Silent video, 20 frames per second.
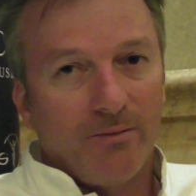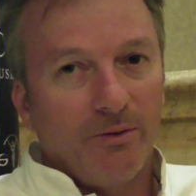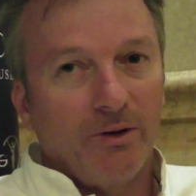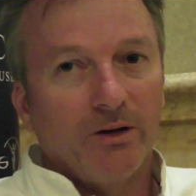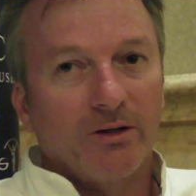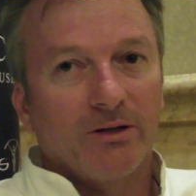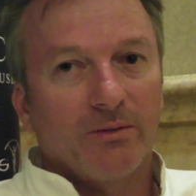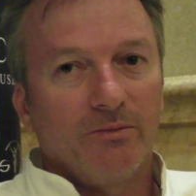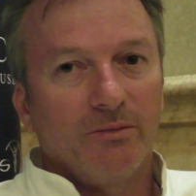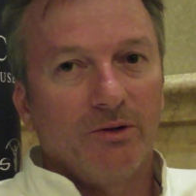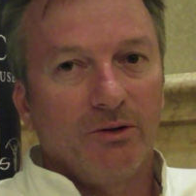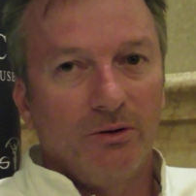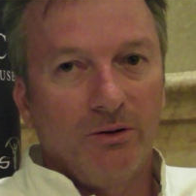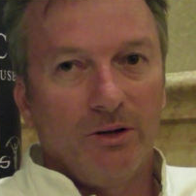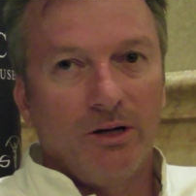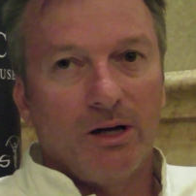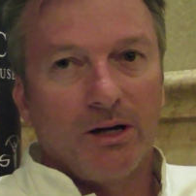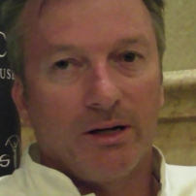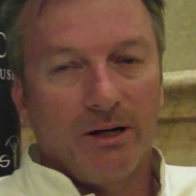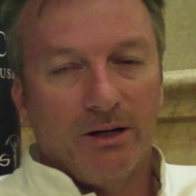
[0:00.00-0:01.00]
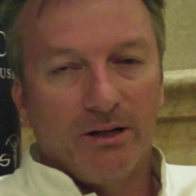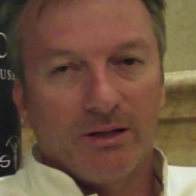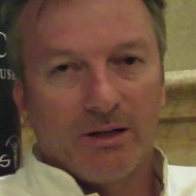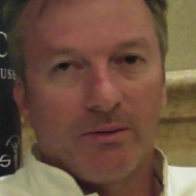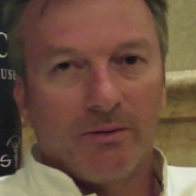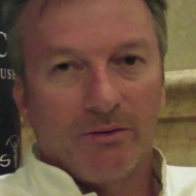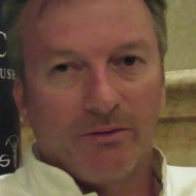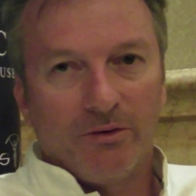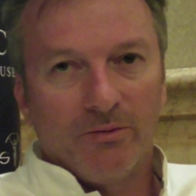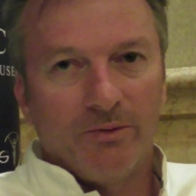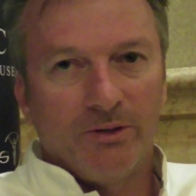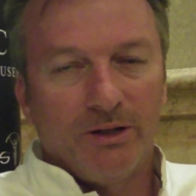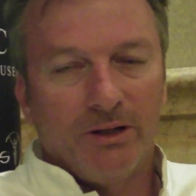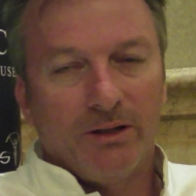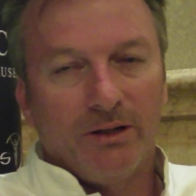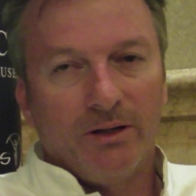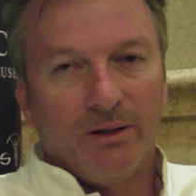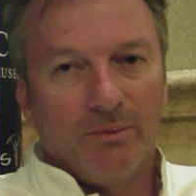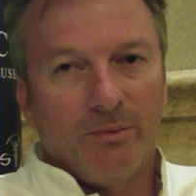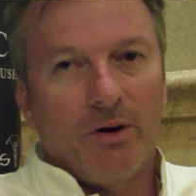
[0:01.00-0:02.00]
We've got some good young kids coming through,
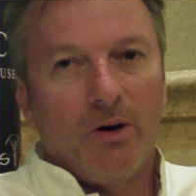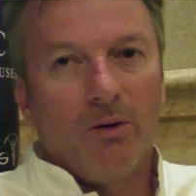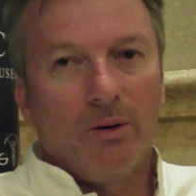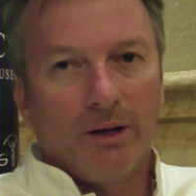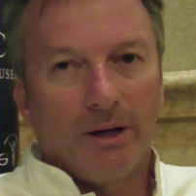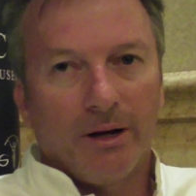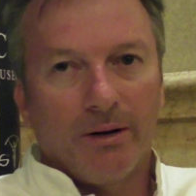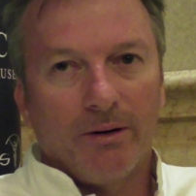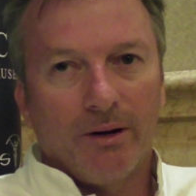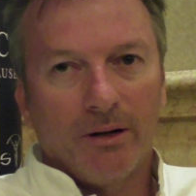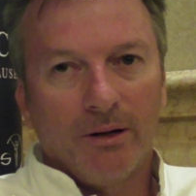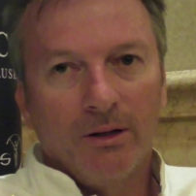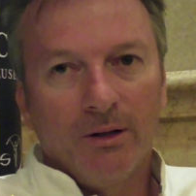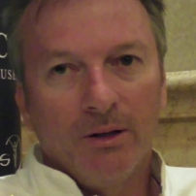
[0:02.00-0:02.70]
particularly in the bowling area.